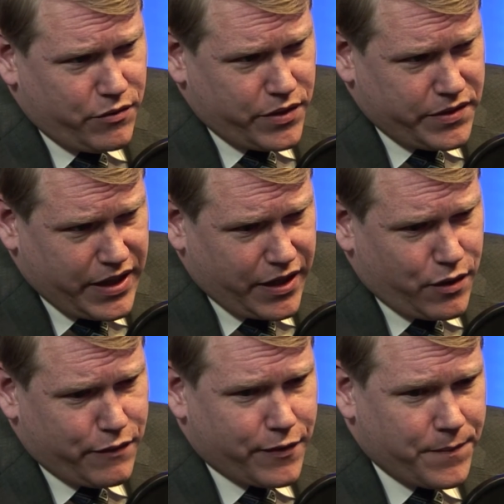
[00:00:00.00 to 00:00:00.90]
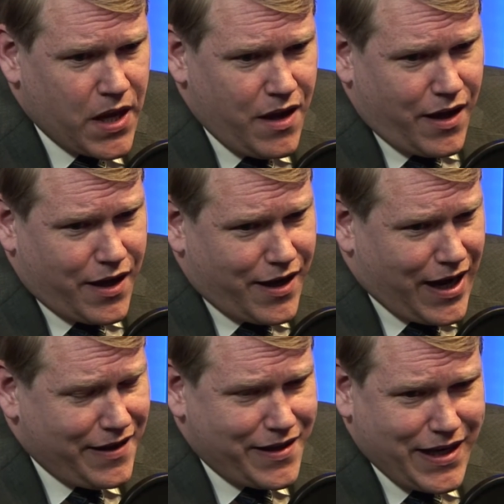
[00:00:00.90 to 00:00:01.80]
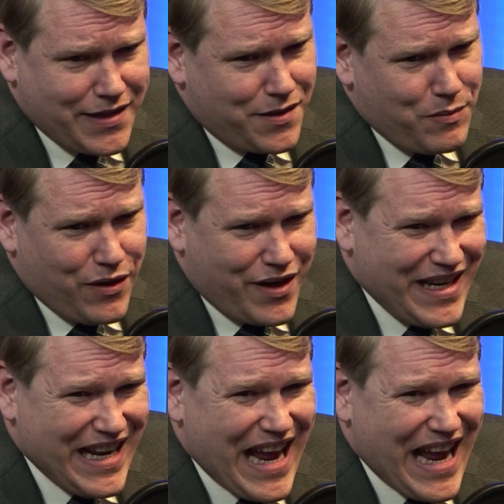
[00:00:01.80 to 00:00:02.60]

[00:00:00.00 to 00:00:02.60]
Union take over? I think as an American,